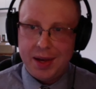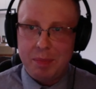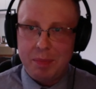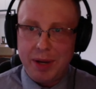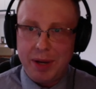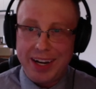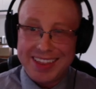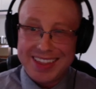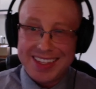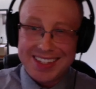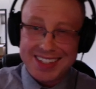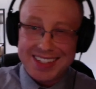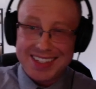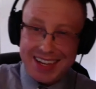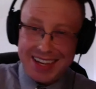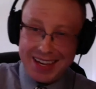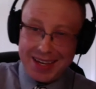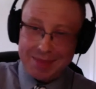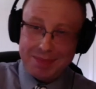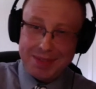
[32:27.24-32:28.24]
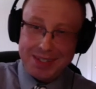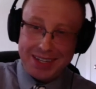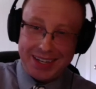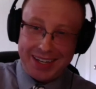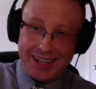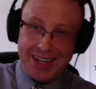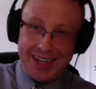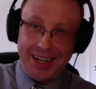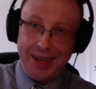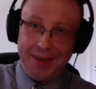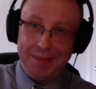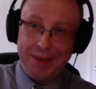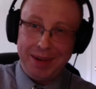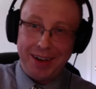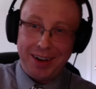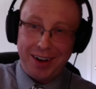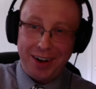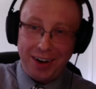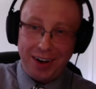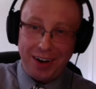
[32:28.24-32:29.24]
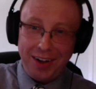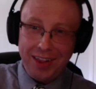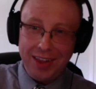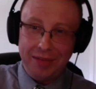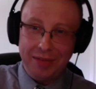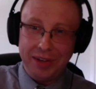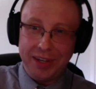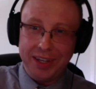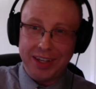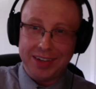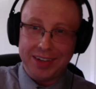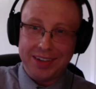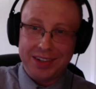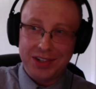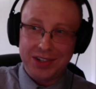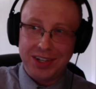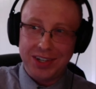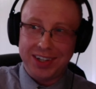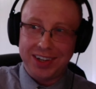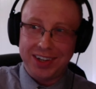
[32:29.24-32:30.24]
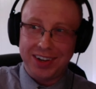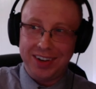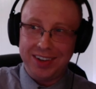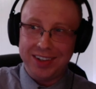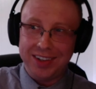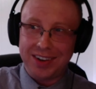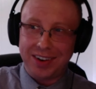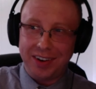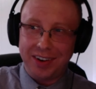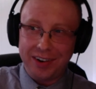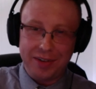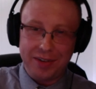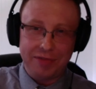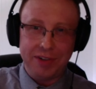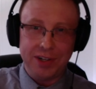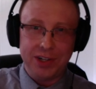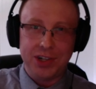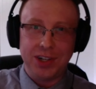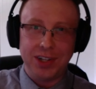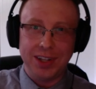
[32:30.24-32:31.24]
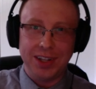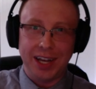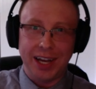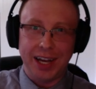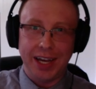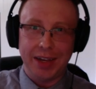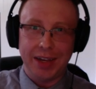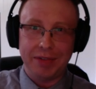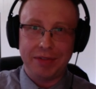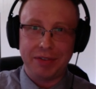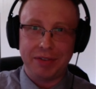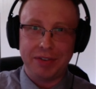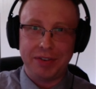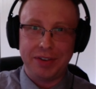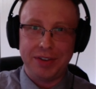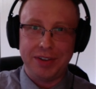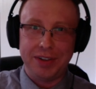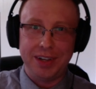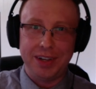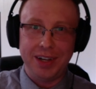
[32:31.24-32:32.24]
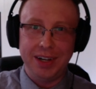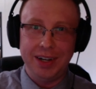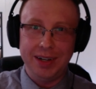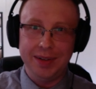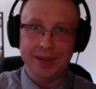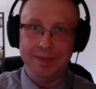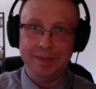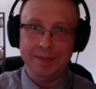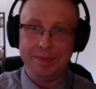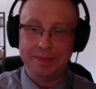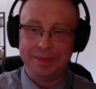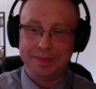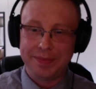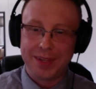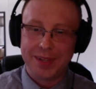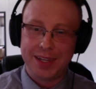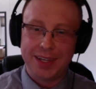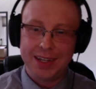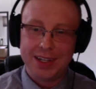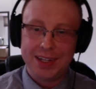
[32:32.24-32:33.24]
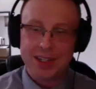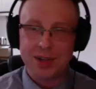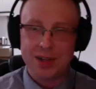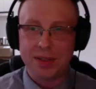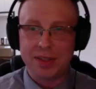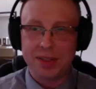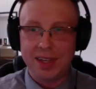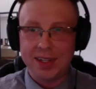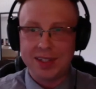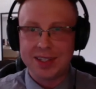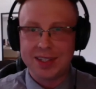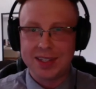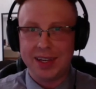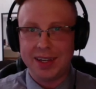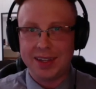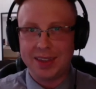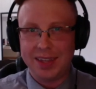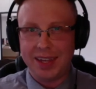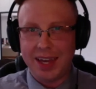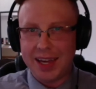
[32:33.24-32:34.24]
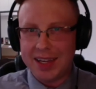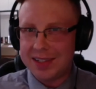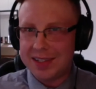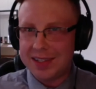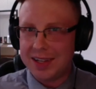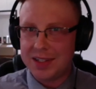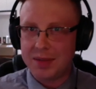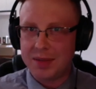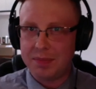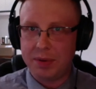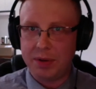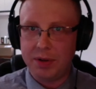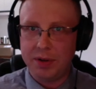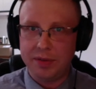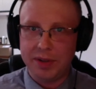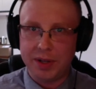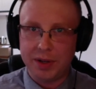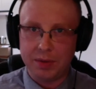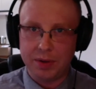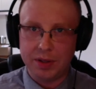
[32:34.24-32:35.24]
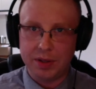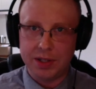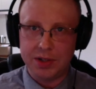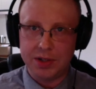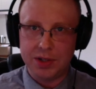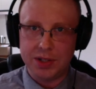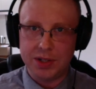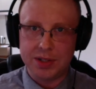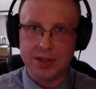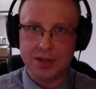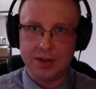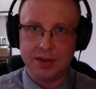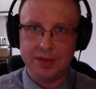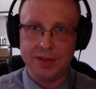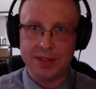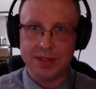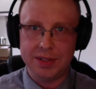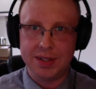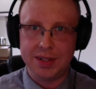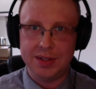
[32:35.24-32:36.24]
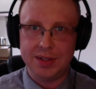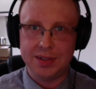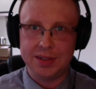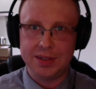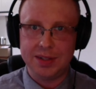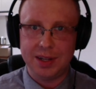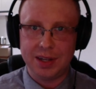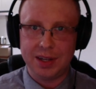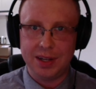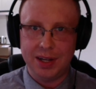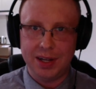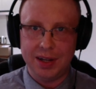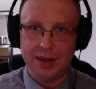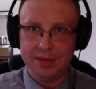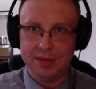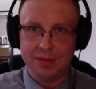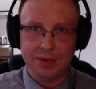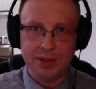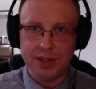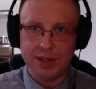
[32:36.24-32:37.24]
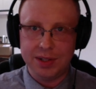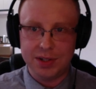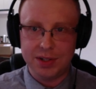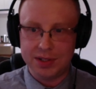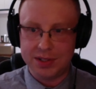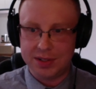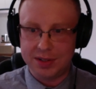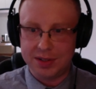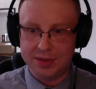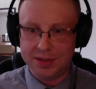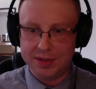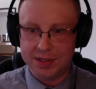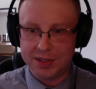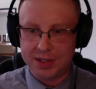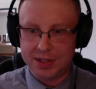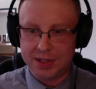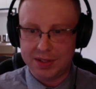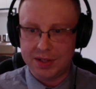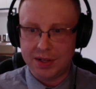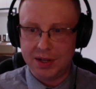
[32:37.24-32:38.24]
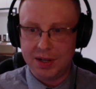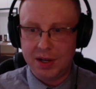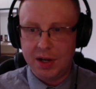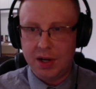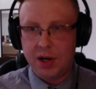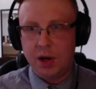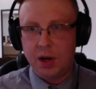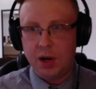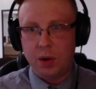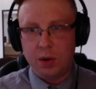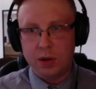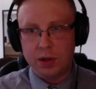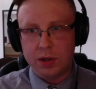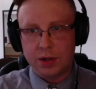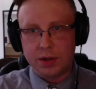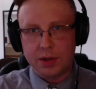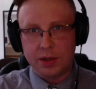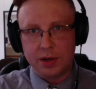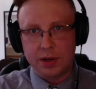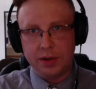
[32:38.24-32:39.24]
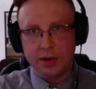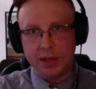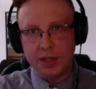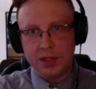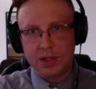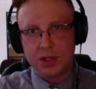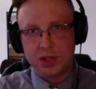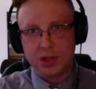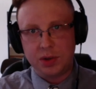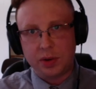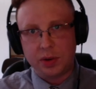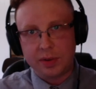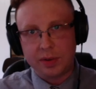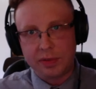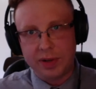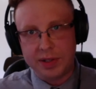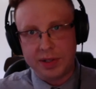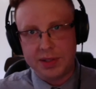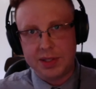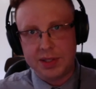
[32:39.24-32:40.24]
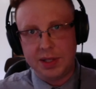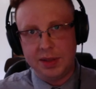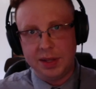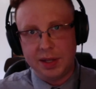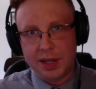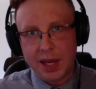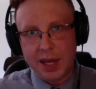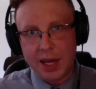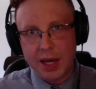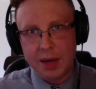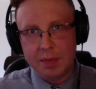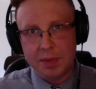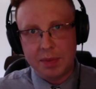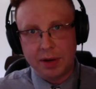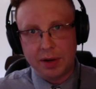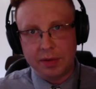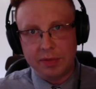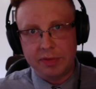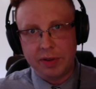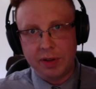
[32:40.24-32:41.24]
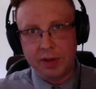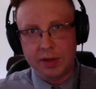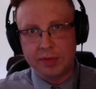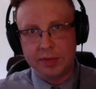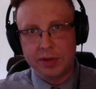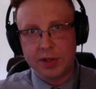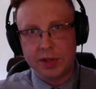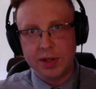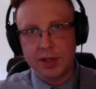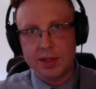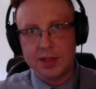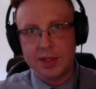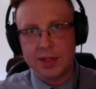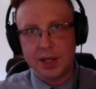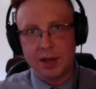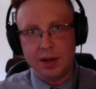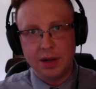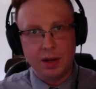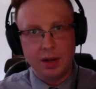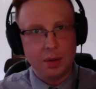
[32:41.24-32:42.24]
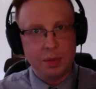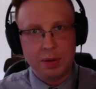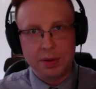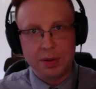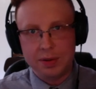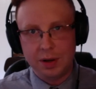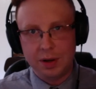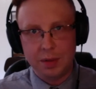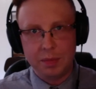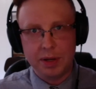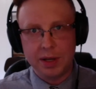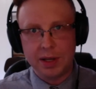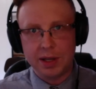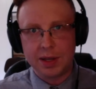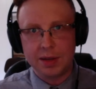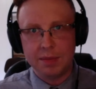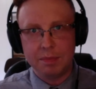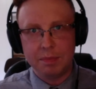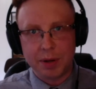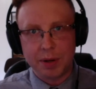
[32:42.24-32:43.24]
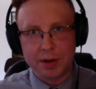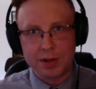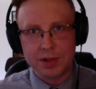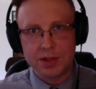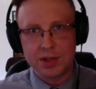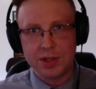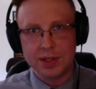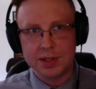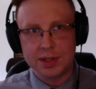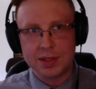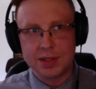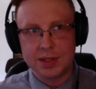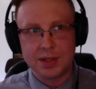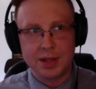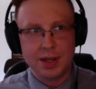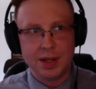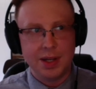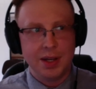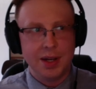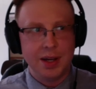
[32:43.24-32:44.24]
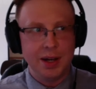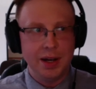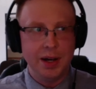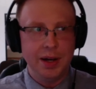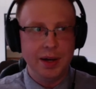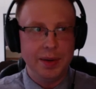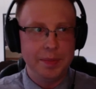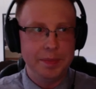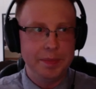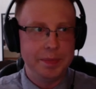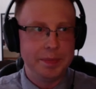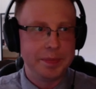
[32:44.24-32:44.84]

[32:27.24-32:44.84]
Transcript: but at the same time all of it she calls artificial life um, so things like the SS approving religious services, they can have religious services, or there are these storefronts in the camp that are full of goods that no, nobody can purchase. Uh,